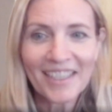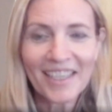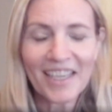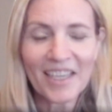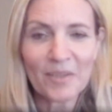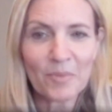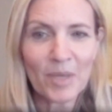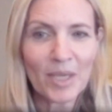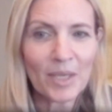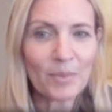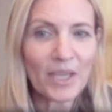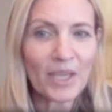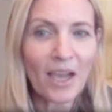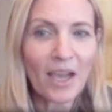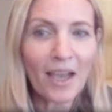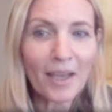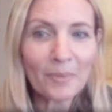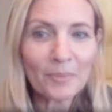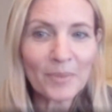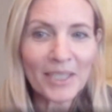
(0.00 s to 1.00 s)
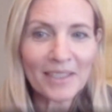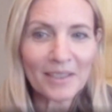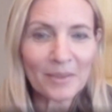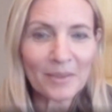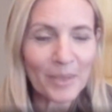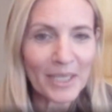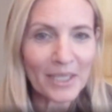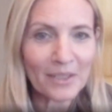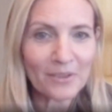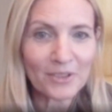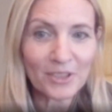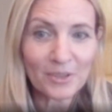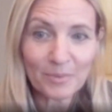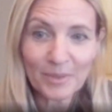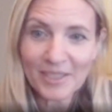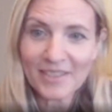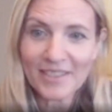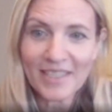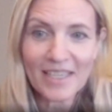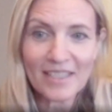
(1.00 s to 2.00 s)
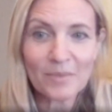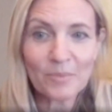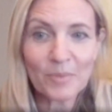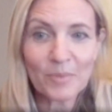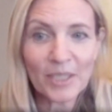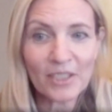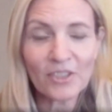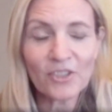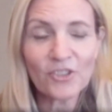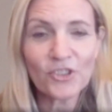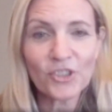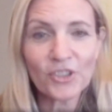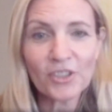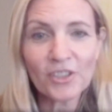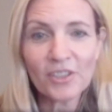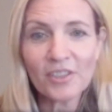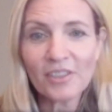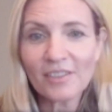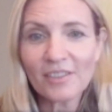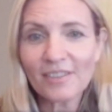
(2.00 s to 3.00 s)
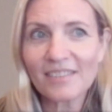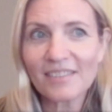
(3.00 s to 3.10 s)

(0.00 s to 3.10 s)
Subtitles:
and maybe I'm getting pounded, because as a manager,